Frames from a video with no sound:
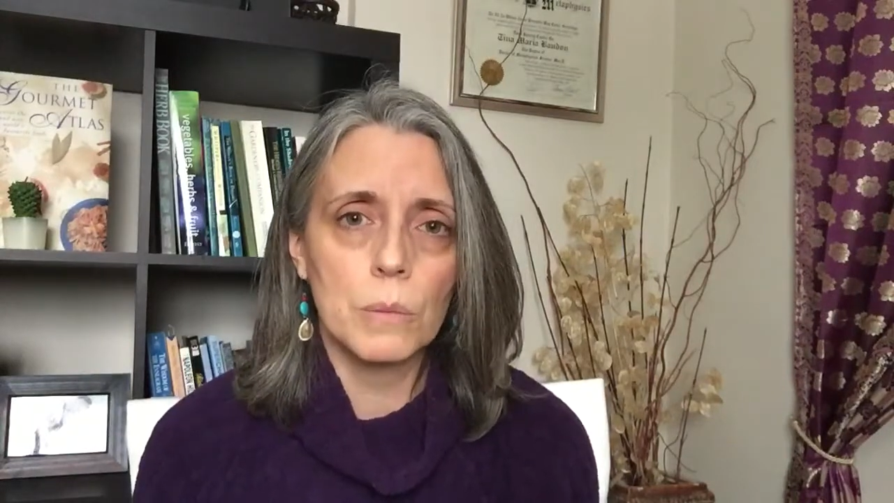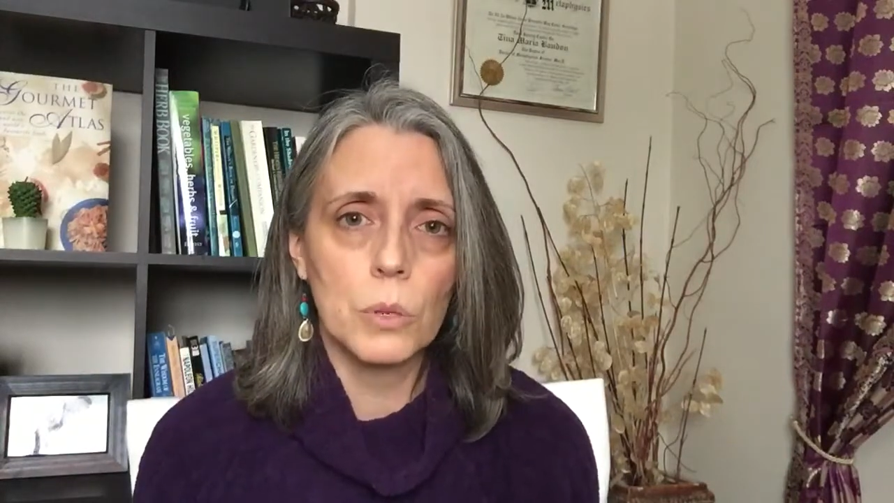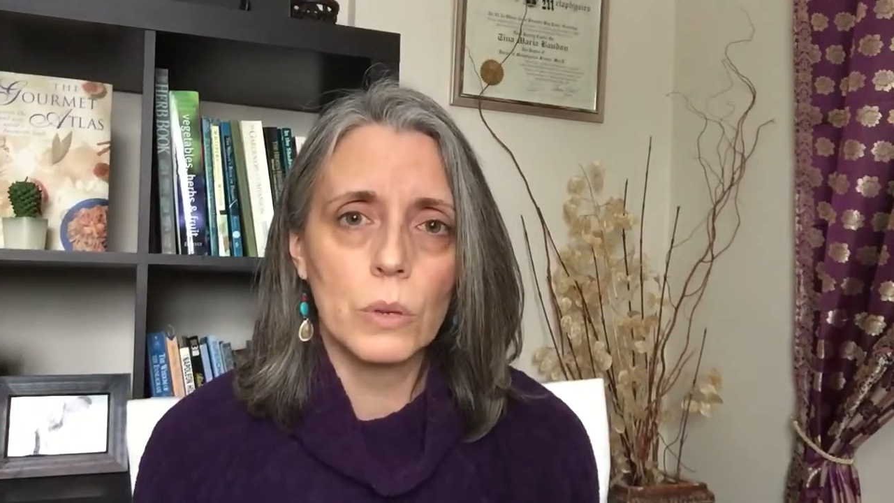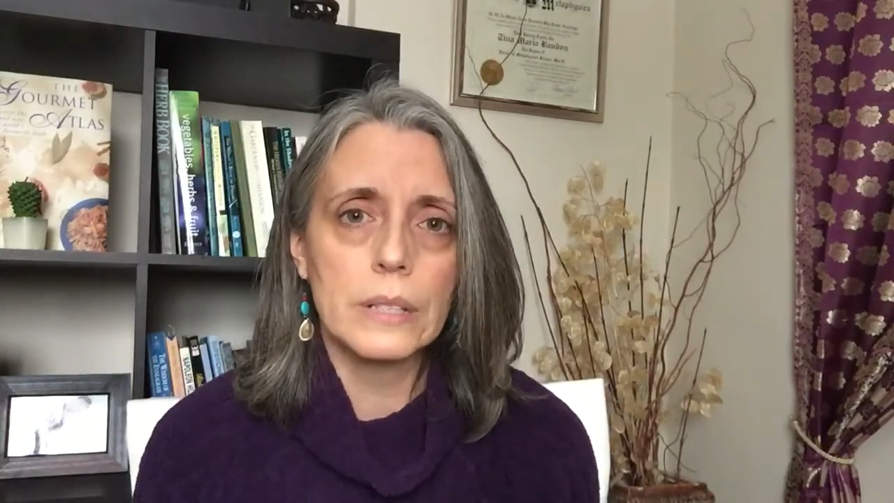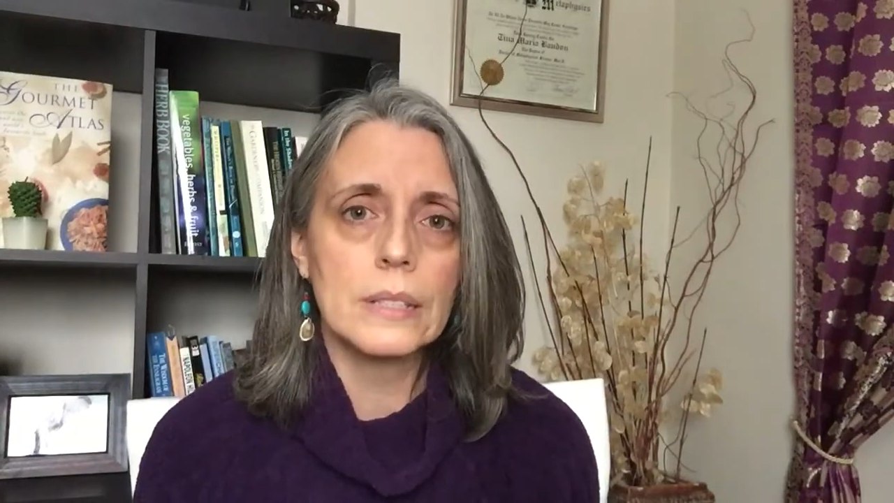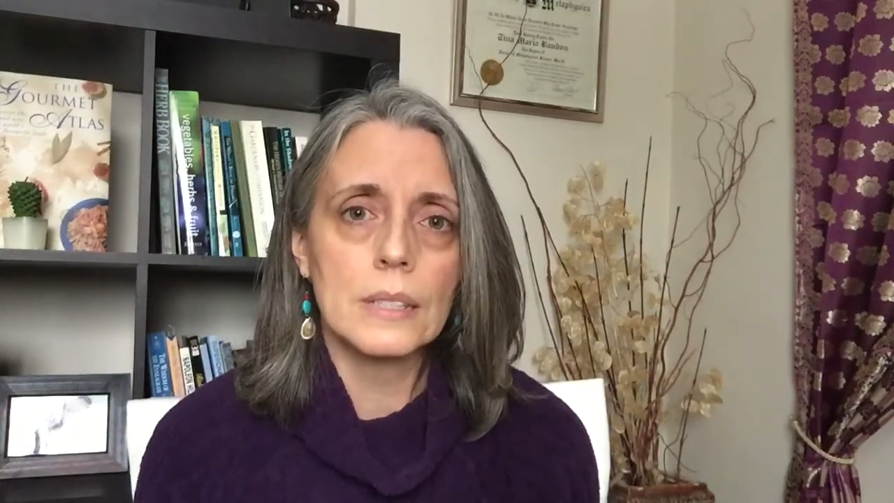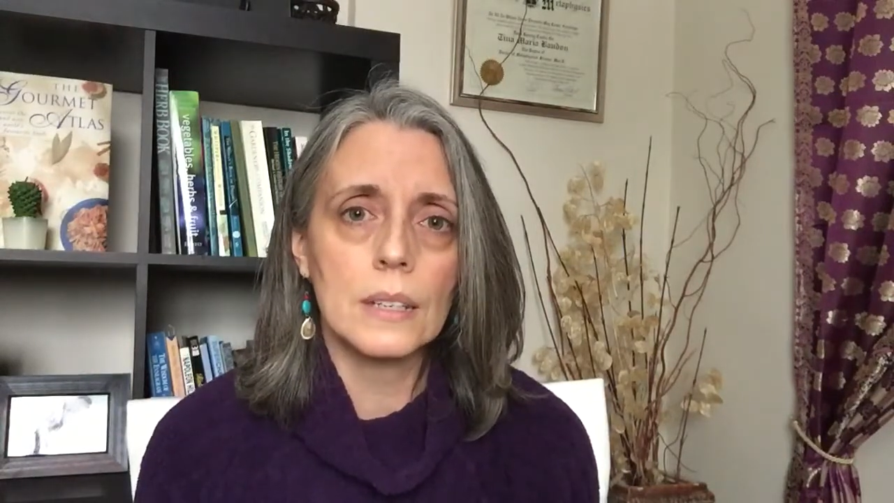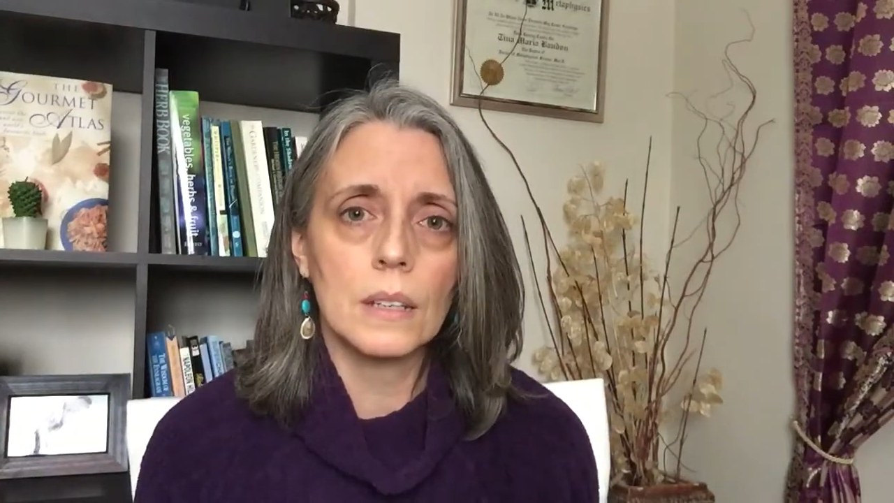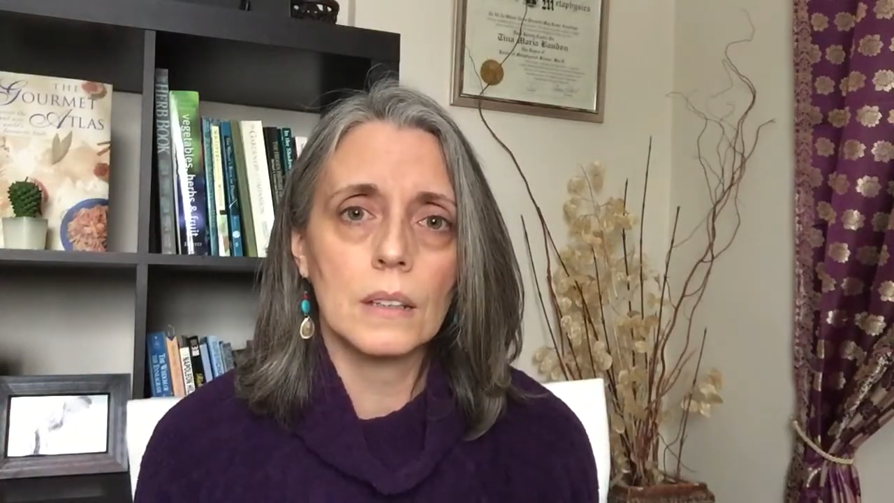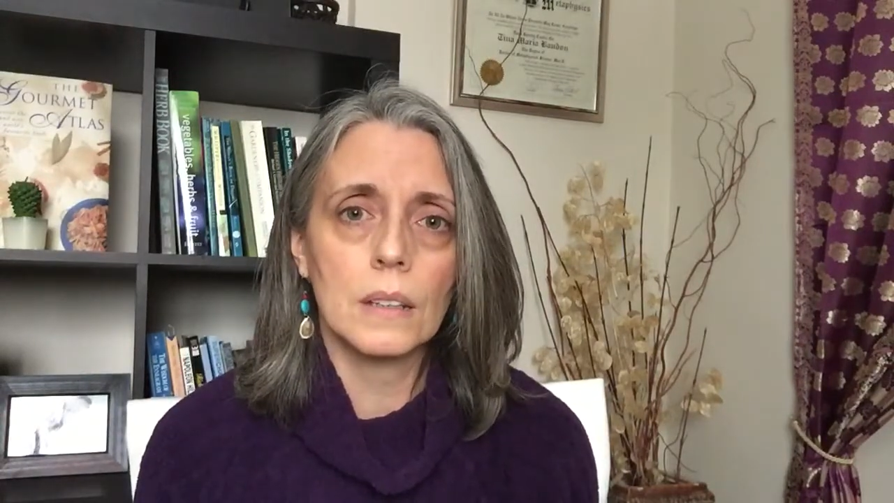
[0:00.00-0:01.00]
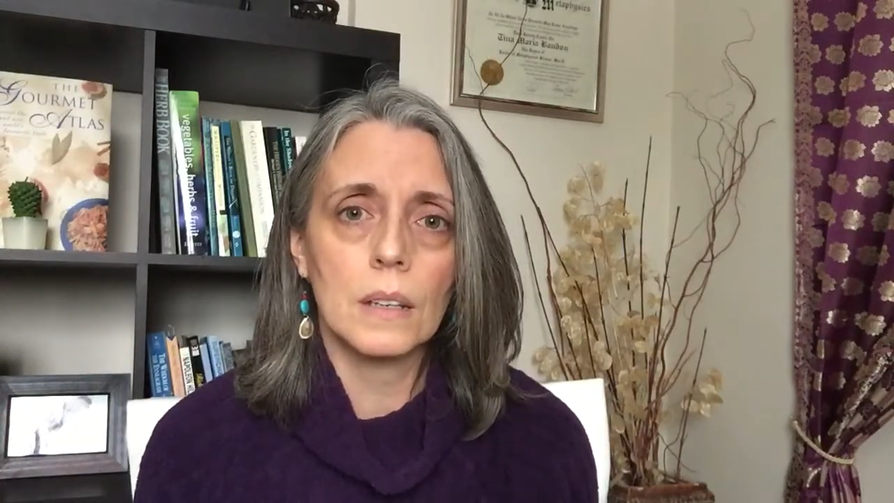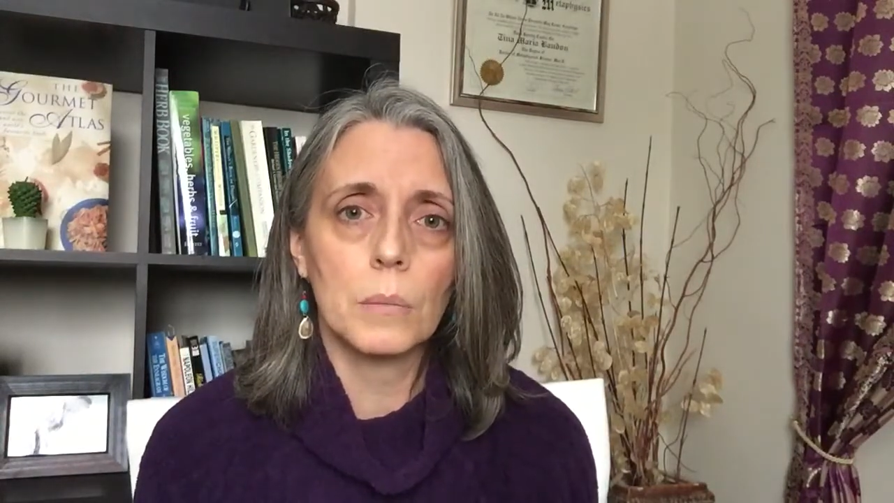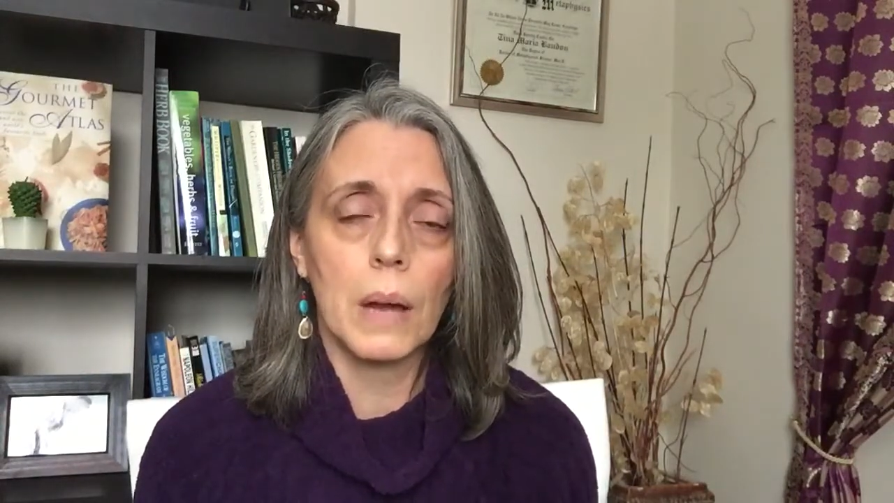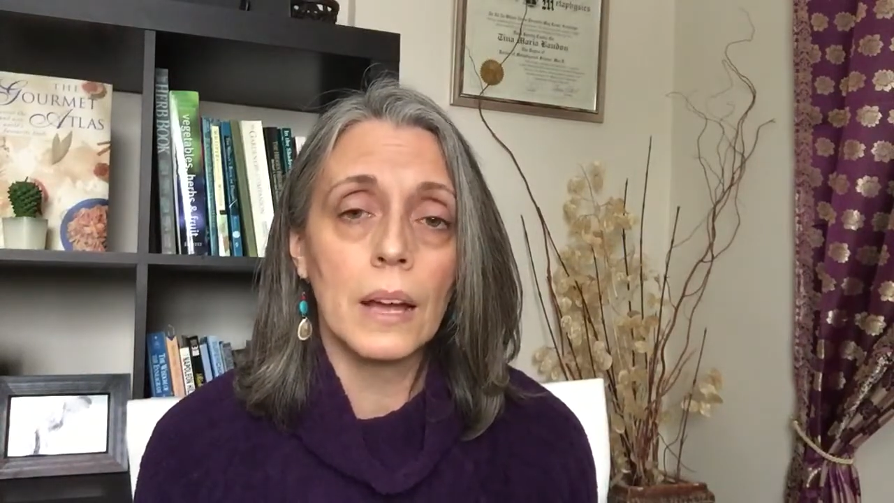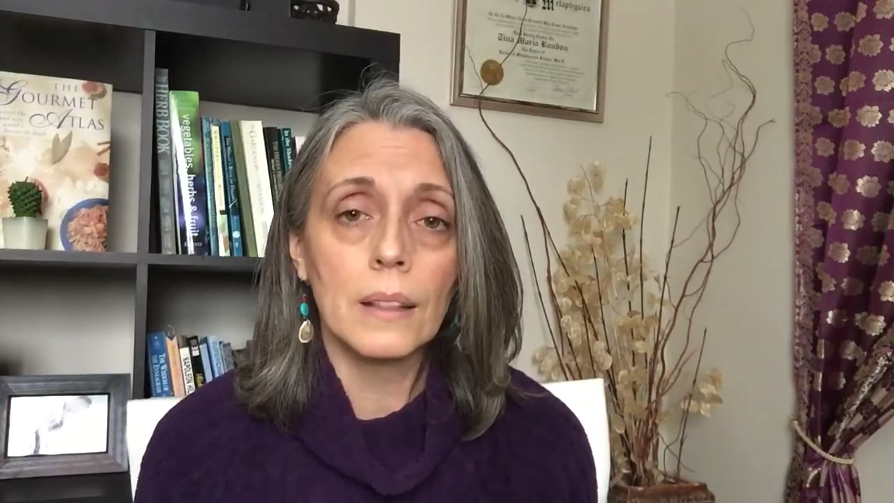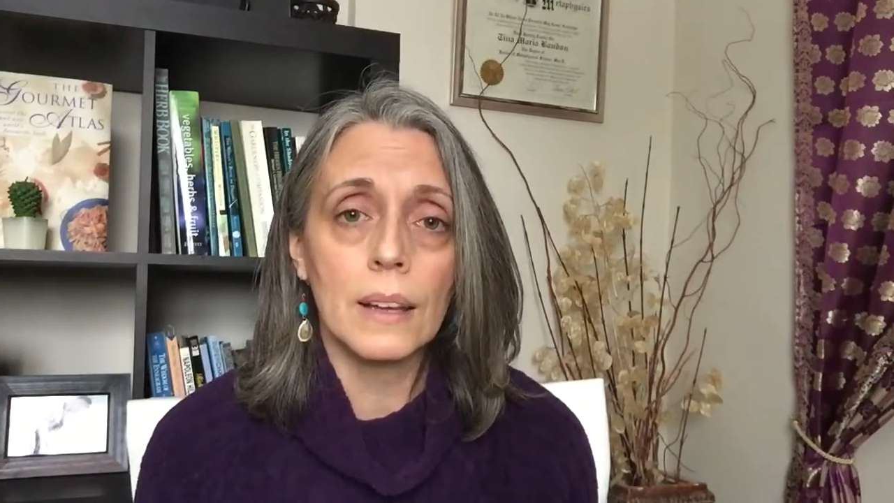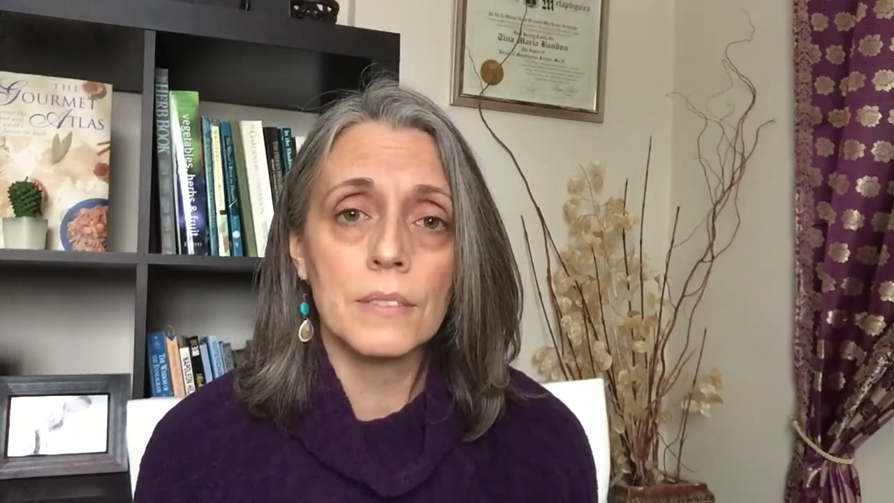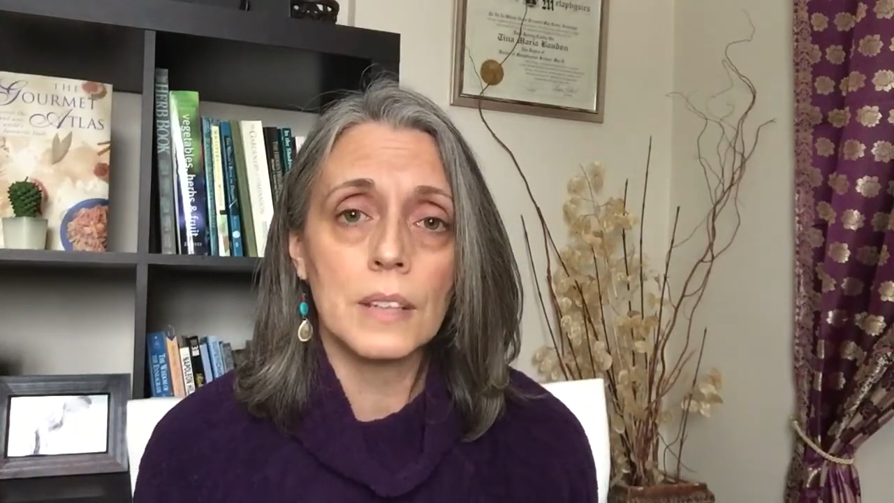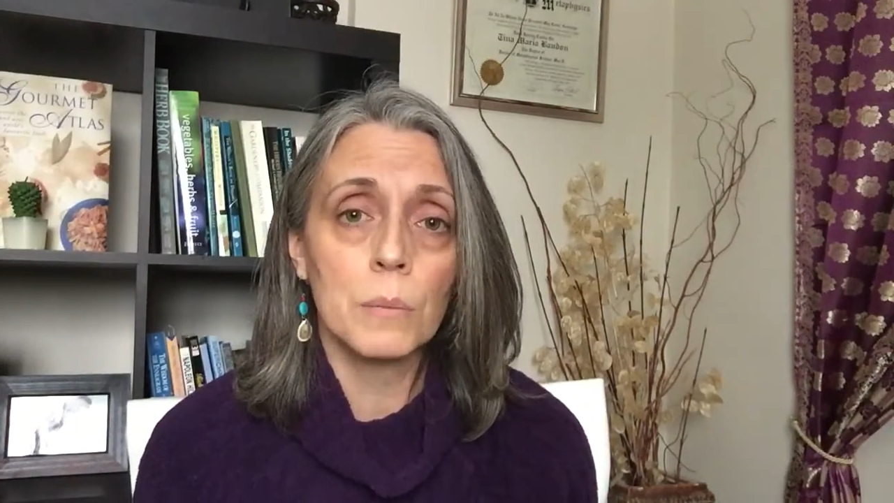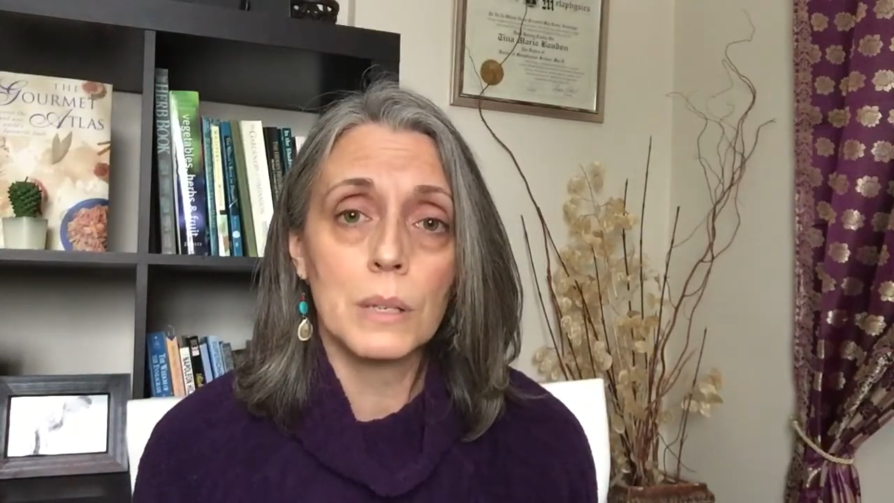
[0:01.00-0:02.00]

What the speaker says: I'm going to see in my lifetime,